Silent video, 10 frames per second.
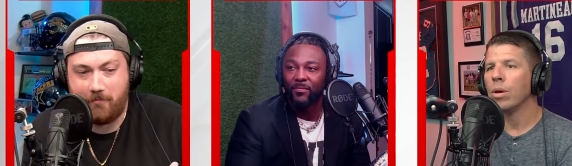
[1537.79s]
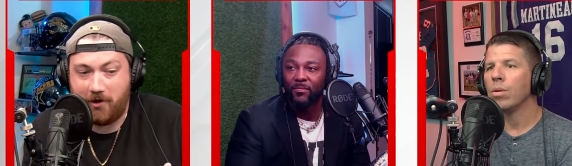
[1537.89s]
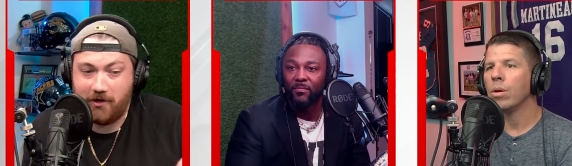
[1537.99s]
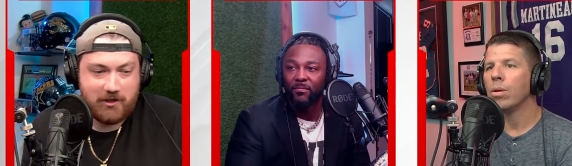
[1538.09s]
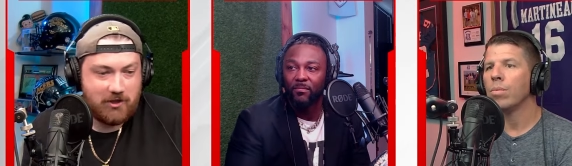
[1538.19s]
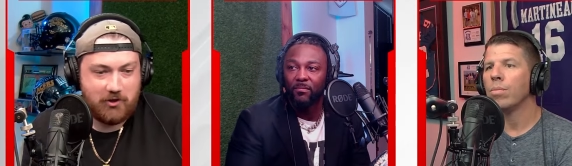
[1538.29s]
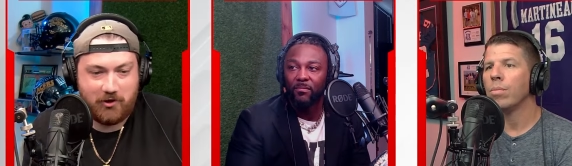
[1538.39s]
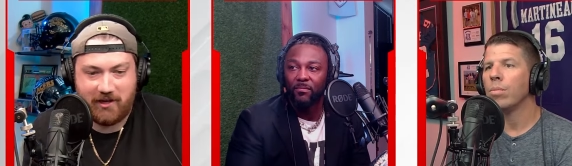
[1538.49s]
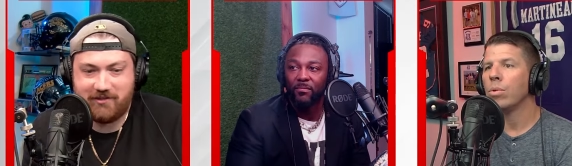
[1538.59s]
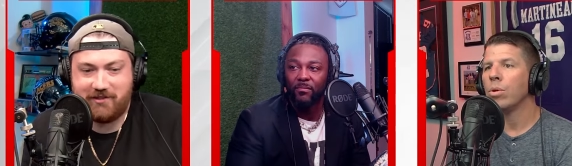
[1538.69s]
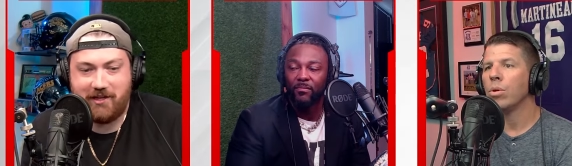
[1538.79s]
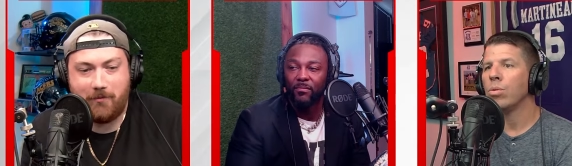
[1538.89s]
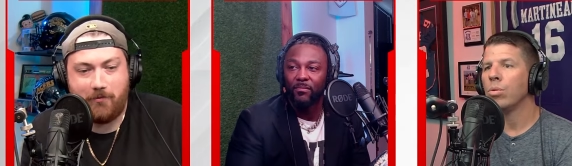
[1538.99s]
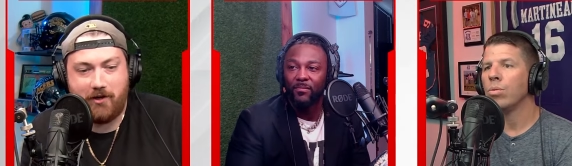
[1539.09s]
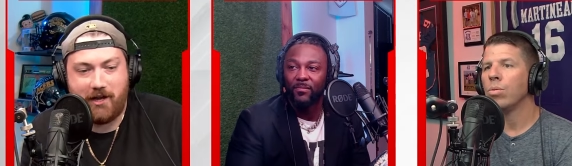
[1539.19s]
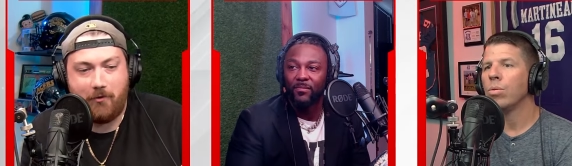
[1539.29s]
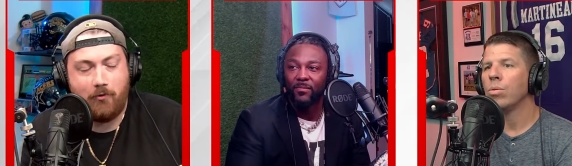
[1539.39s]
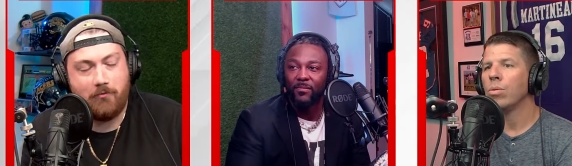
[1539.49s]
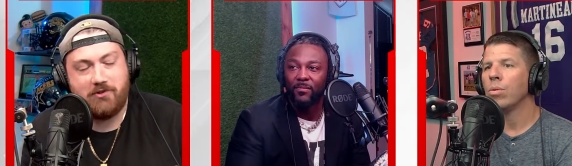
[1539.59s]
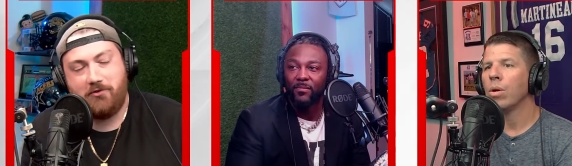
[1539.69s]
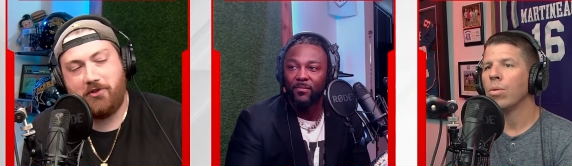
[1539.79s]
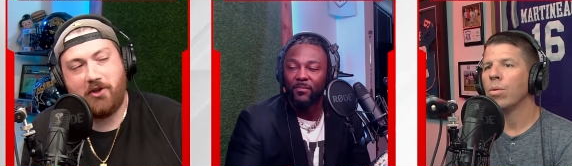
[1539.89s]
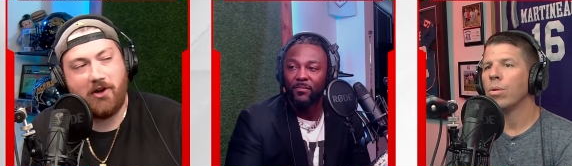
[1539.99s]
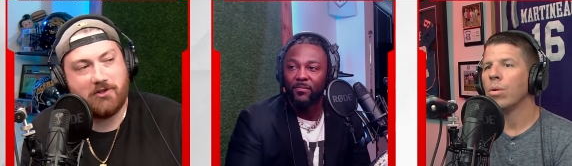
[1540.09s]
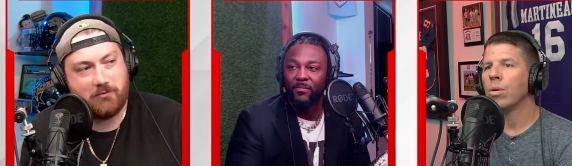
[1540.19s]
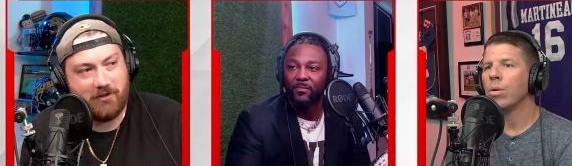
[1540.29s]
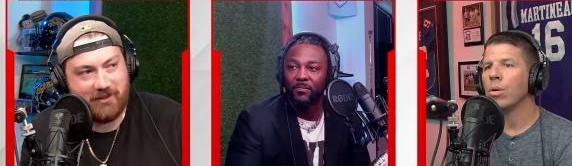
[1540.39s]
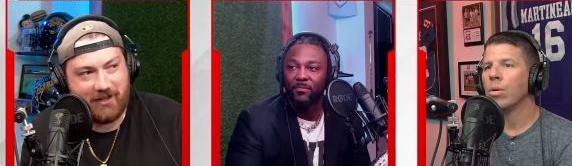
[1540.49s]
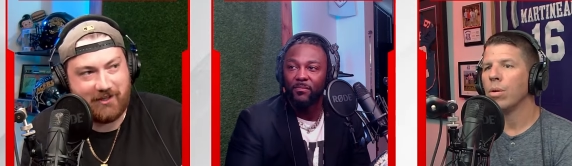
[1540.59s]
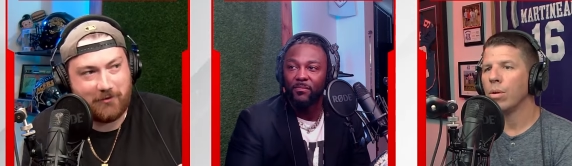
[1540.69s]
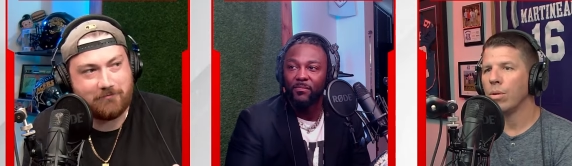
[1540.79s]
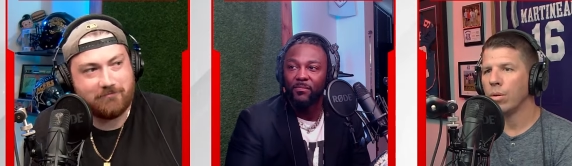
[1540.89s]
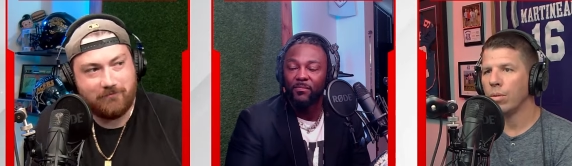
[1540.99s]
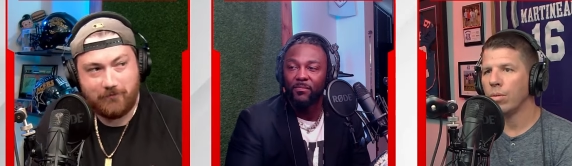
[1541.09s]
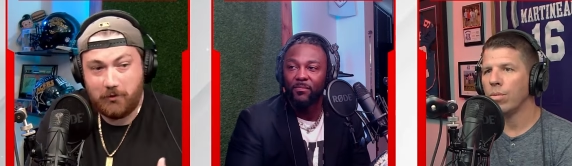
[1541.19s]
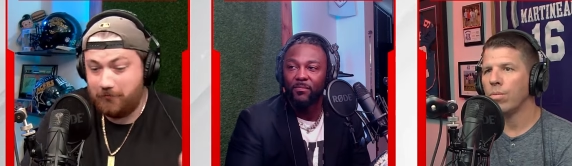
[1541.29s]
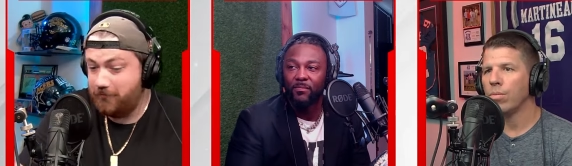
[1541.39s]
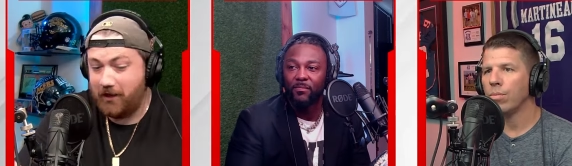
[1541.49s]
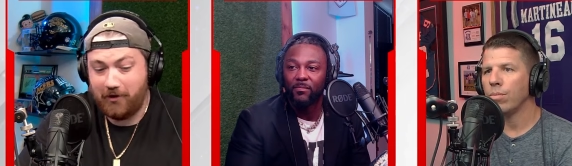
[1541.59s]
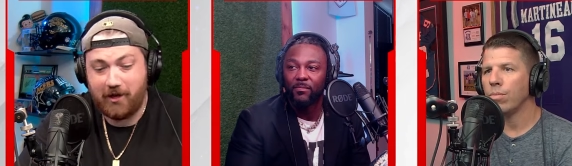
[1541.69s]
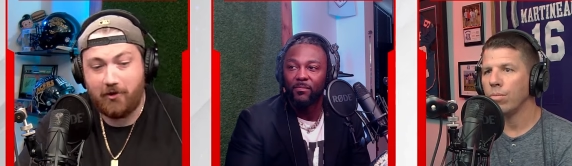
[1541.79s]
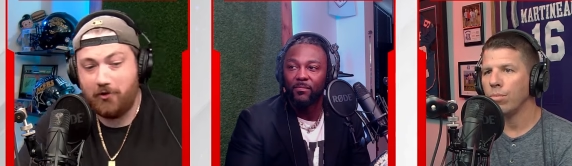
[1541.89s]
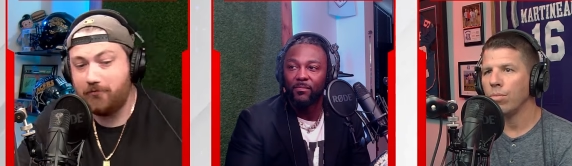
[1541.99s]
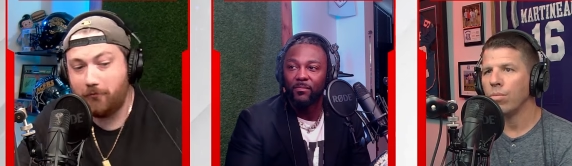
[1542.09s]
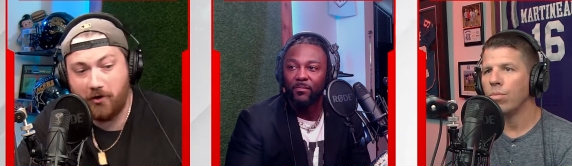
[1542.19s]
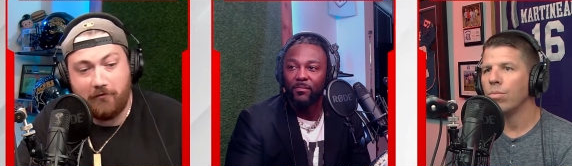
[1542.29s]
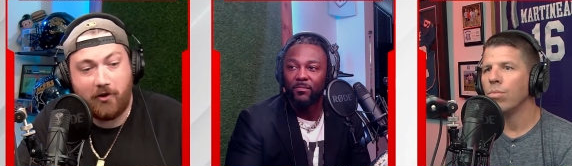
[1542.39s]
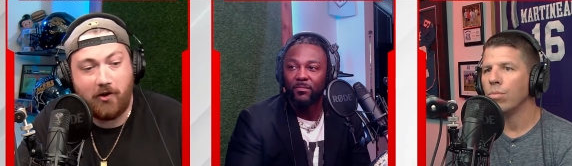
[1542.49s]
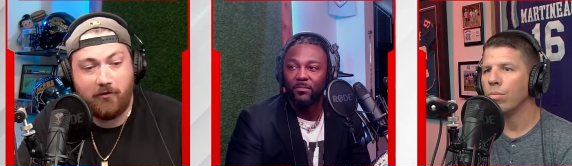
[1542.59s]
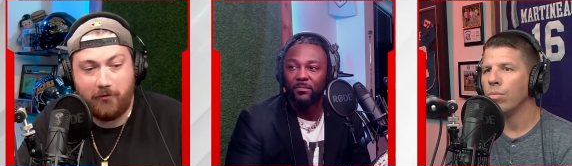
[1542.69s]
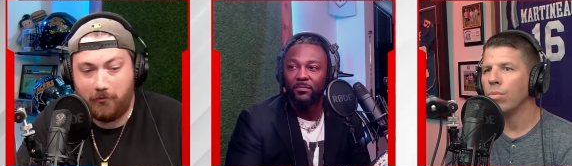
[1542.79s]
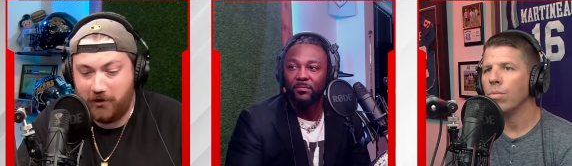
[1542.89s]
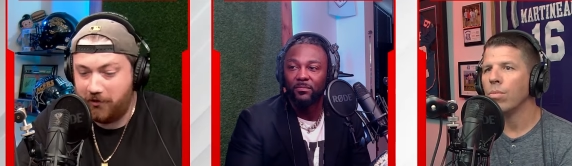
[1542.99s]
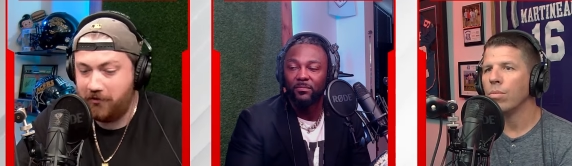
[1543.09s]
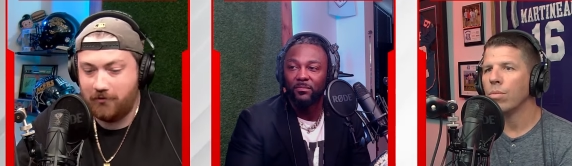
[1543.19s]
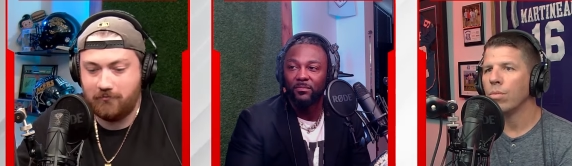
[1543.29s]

Speaker 1: But you guys decided to put it out. What was your thoughts when like you you found out or were involved with